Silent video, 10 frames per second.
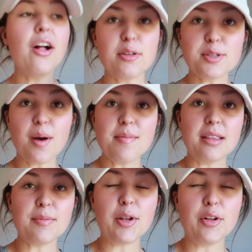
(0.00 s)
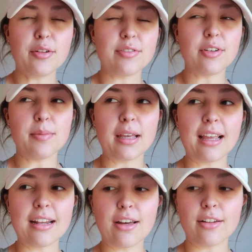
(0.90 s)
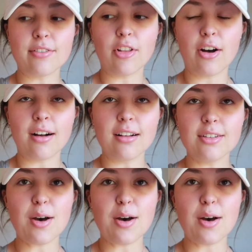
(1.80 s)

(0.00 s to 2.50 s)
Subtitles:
Also, I'm in the middle of filming another vlog,